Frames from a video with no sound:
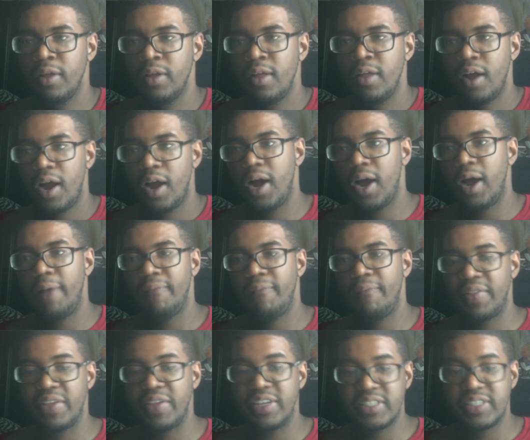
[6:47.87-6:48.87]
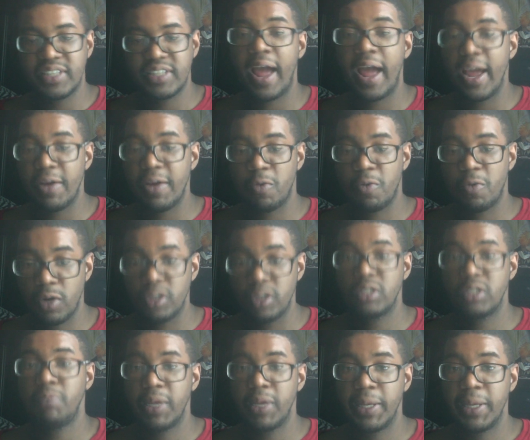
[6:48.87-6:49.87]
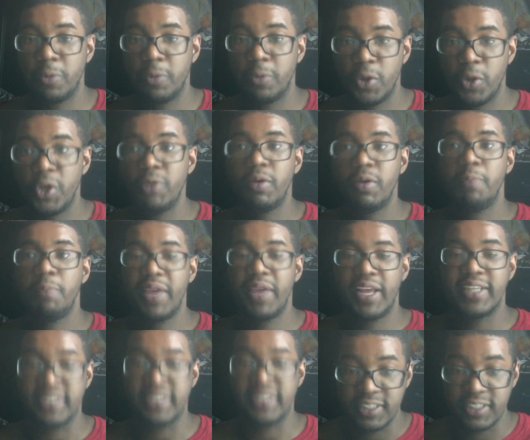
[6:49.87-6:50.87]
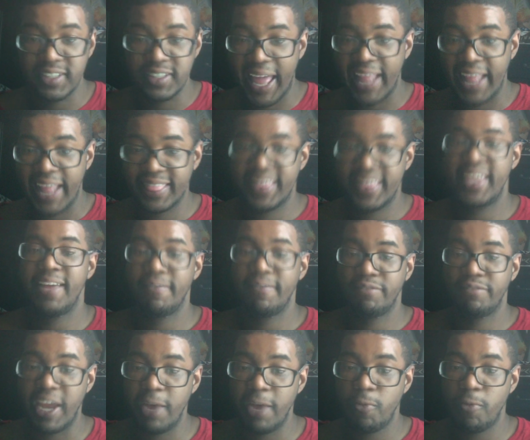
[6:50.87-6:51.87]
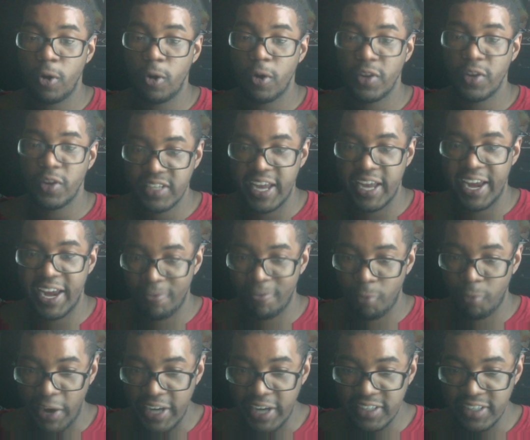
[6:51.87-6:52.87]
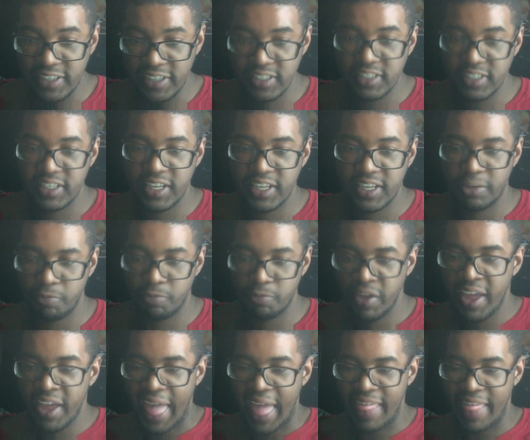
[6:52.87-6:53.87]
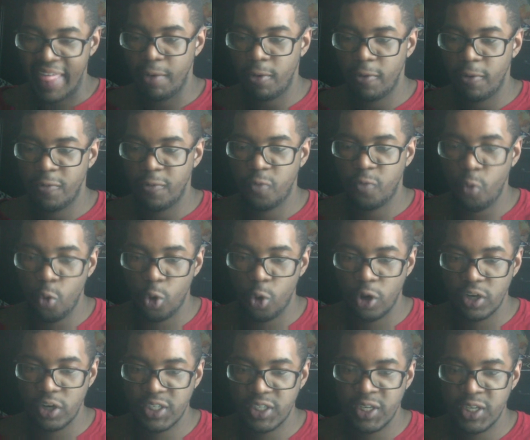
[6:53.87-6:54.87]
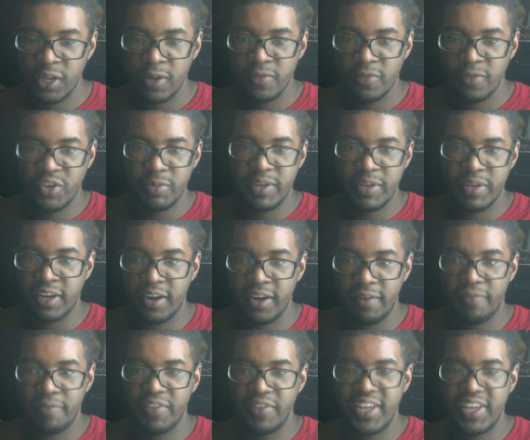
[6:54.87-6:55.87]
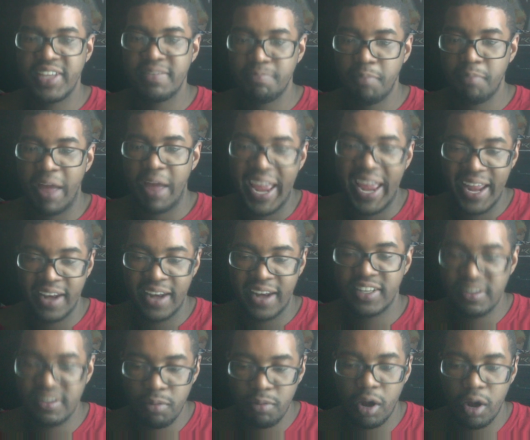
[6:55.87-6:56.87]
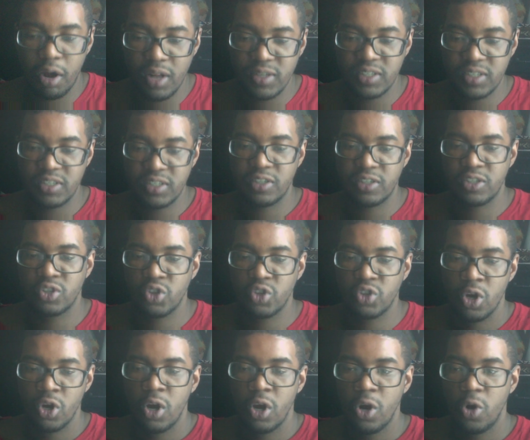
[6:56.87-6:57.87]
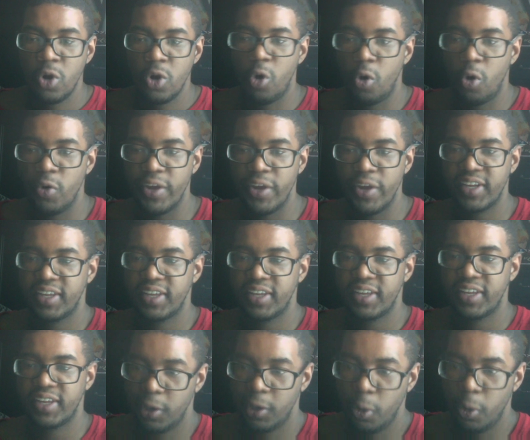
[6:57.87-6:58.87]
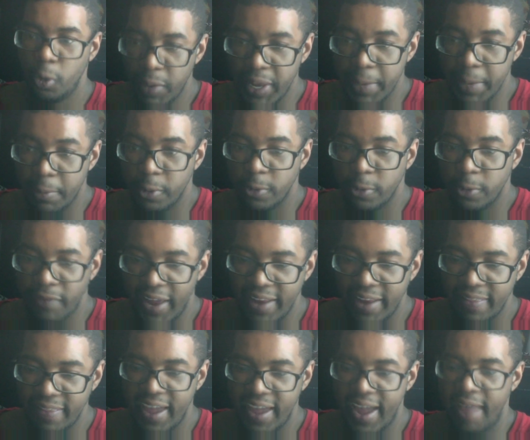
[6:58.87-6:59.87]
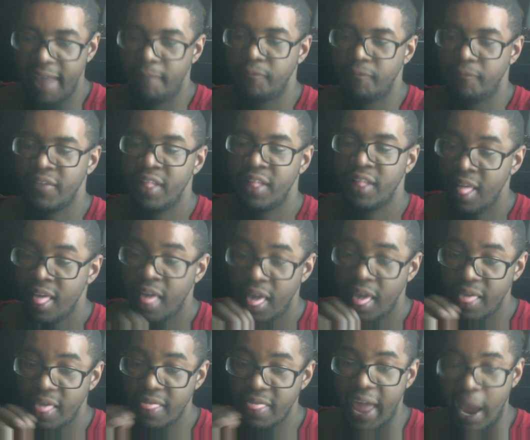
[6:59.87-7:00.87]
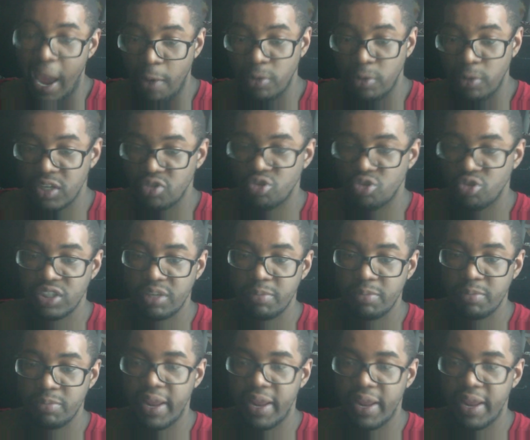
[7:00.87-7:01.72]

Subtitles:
That these titans were once people, human beings just like them. They were the same race as them, and they were forced to become these mindless monsters who only could kill people. And that was interesting to me.